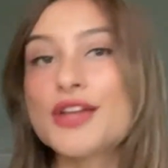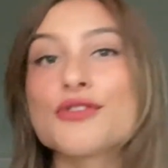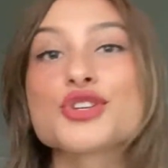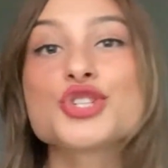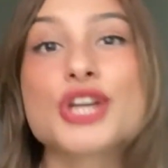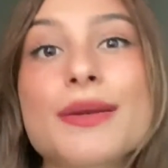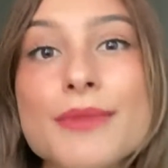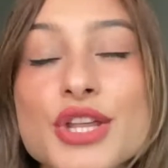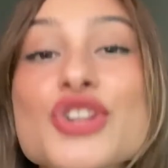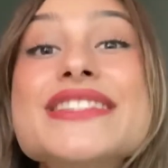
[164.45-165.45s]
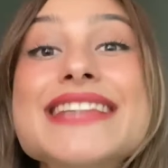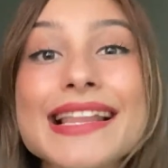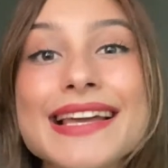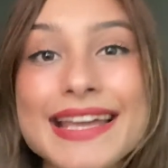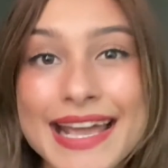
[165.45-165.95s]
You're the chairman, you're
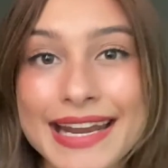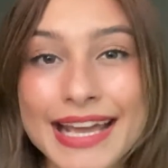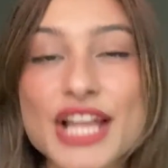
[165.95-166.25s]
delegating,